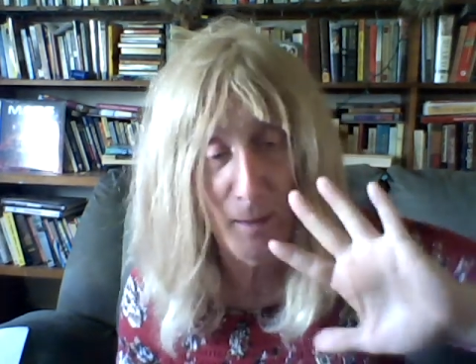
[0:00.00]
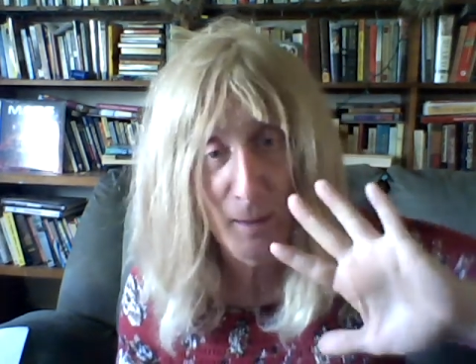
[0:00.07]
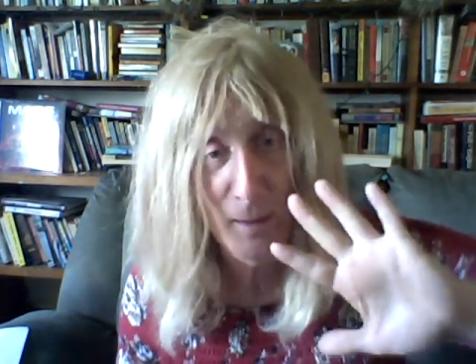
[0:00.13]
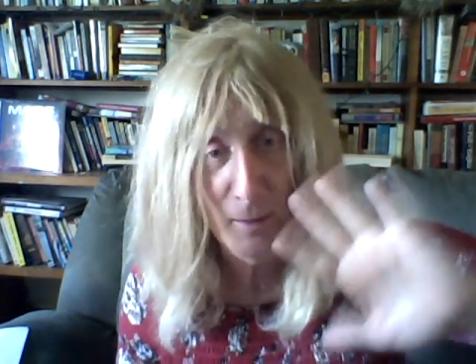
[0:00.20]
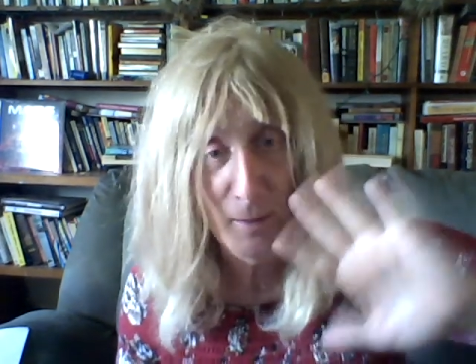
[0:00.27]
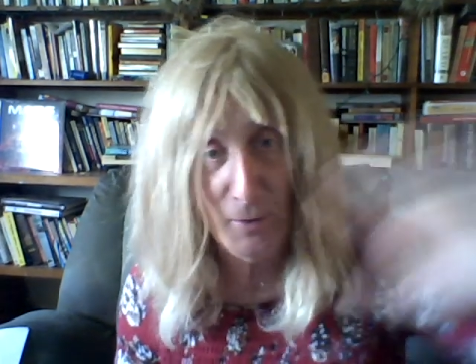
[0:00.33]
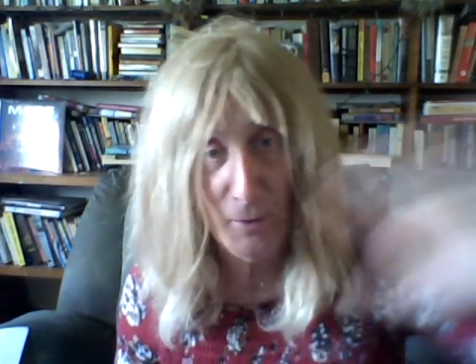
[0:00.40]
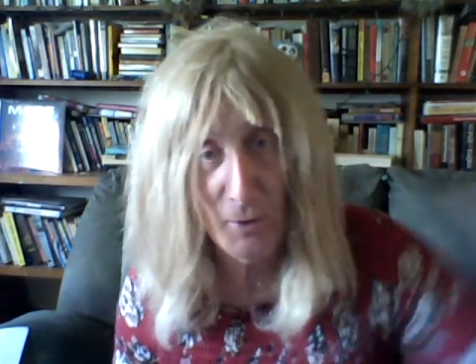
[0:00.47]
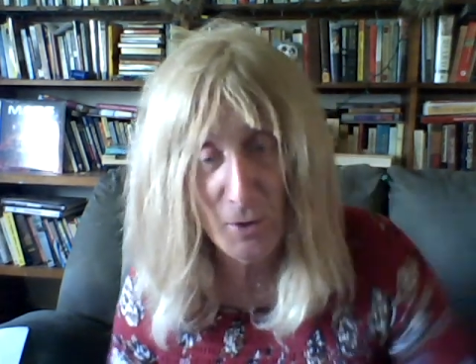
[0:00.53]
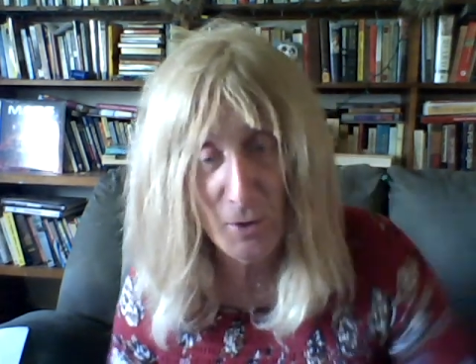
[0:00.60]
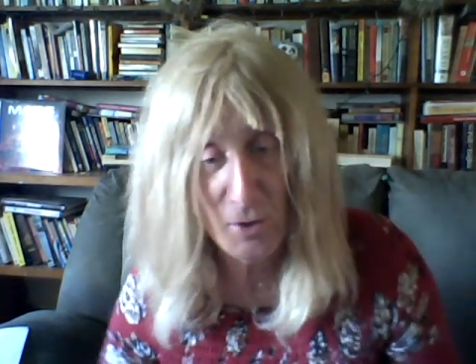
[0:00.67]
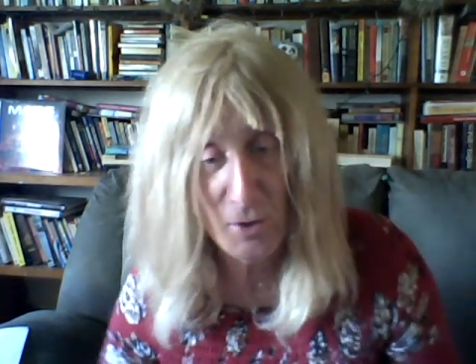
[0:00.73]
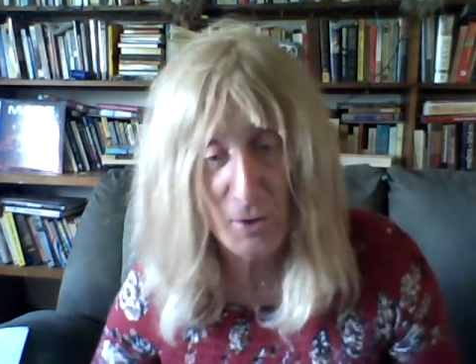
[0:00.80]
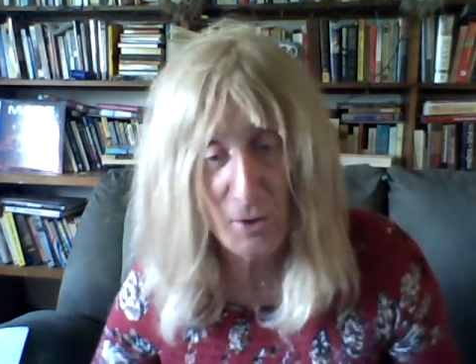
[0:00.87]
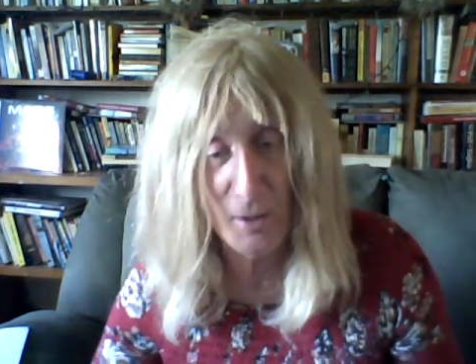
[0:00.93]
the
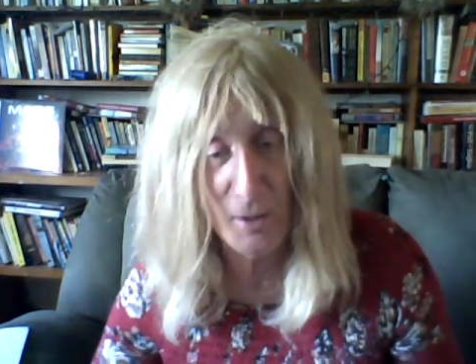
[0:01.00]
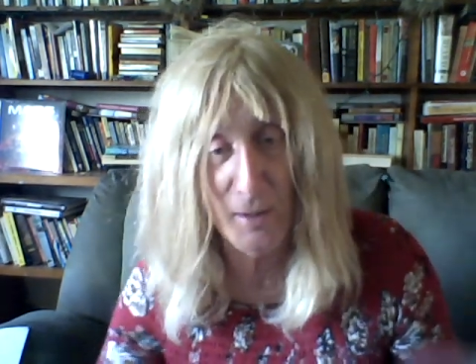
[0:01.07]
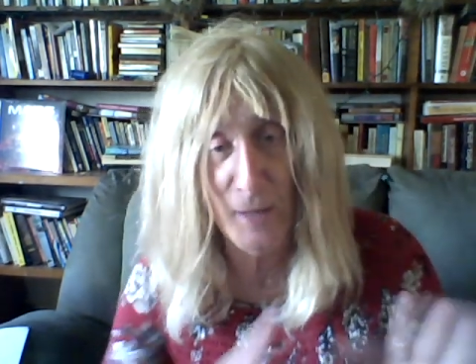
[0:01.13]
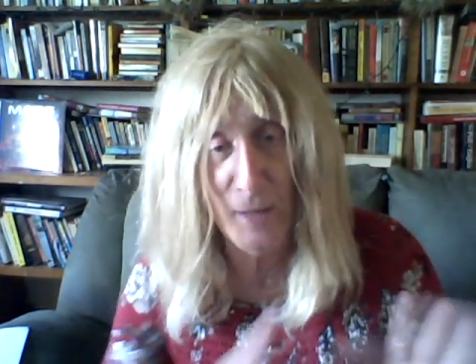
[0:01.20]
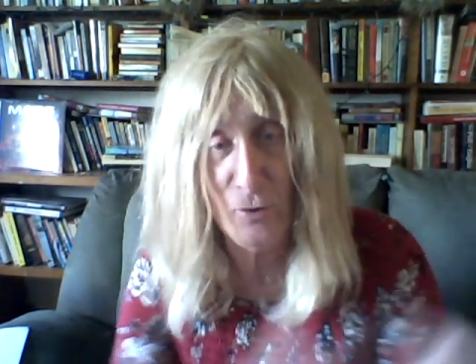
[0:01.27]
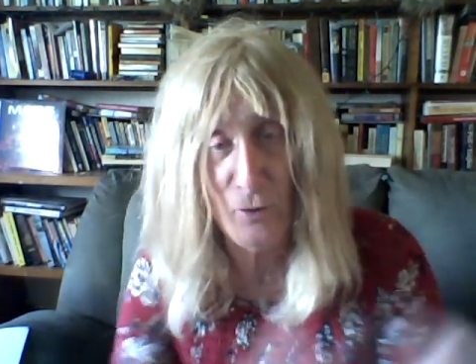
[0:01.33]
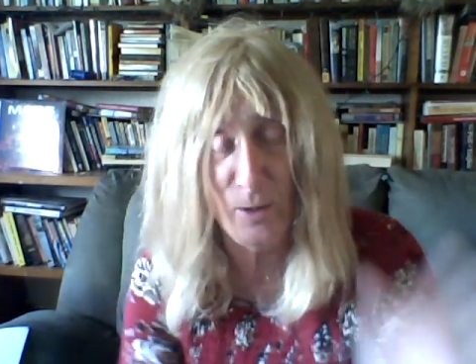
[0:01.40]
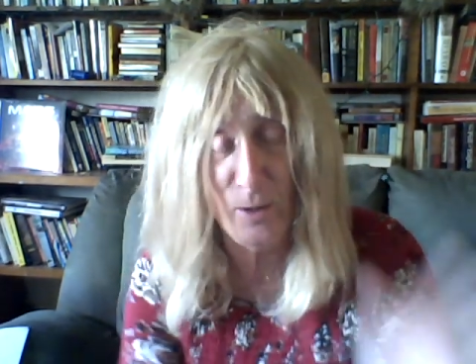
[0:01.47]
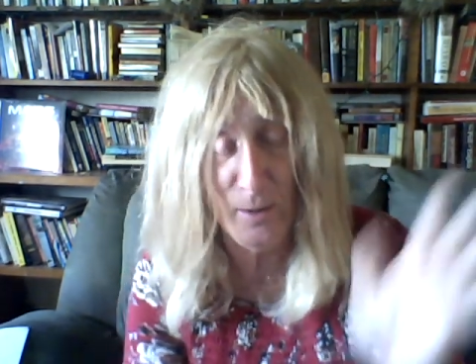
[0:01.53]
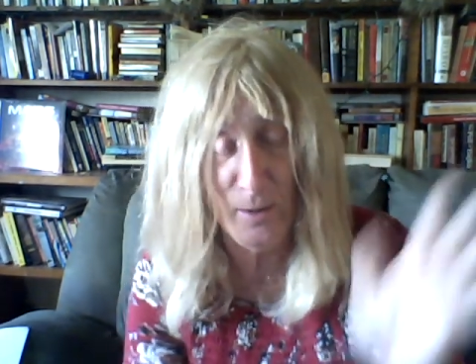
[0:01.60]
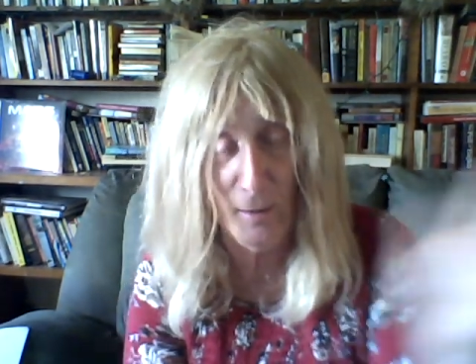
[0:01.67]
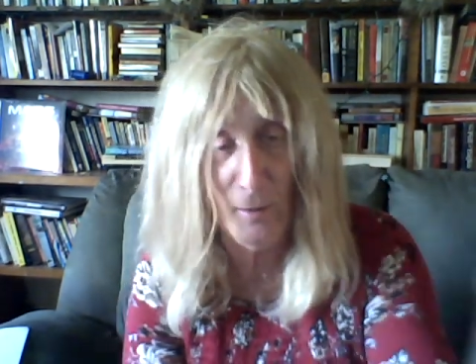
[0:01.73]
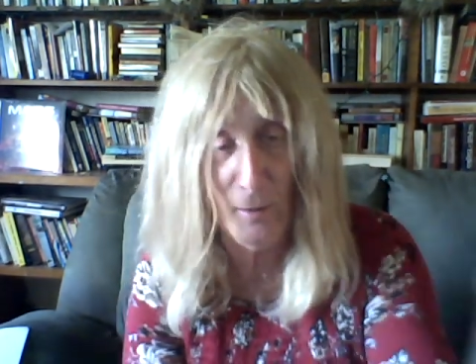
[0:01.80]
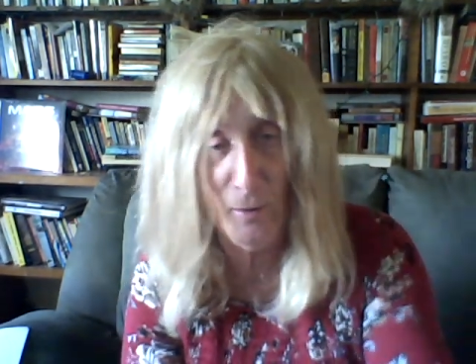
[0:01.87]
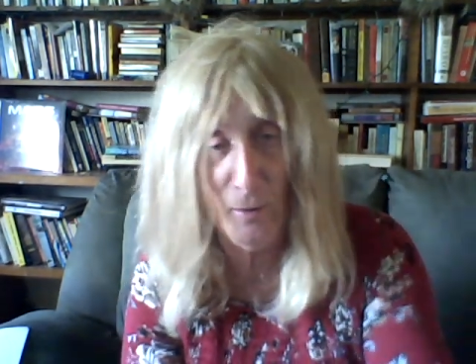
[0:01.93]
Dutch uh, nitrate, the,
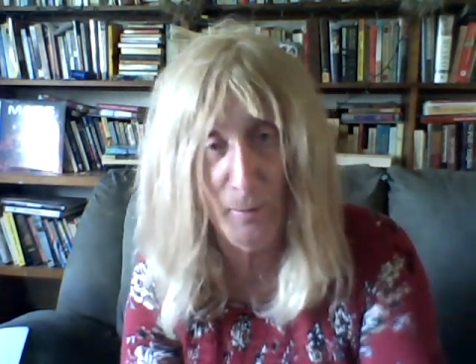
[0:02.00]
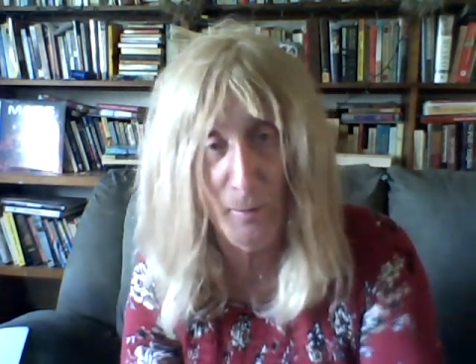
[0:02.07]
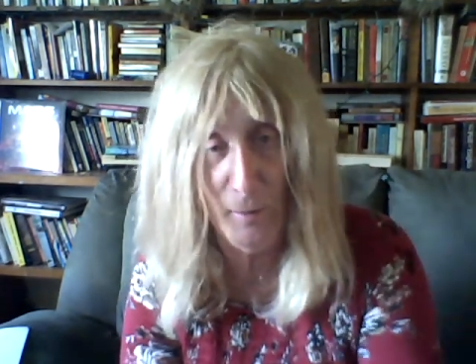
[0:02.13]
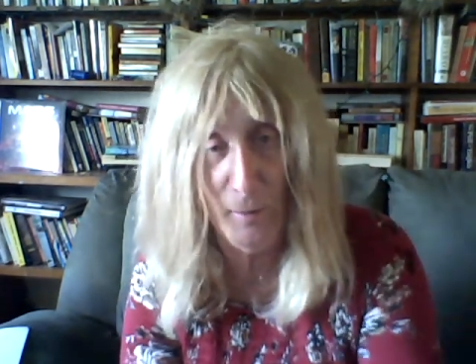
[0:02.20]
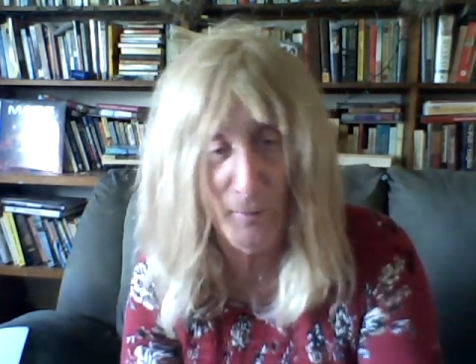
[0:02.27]
the,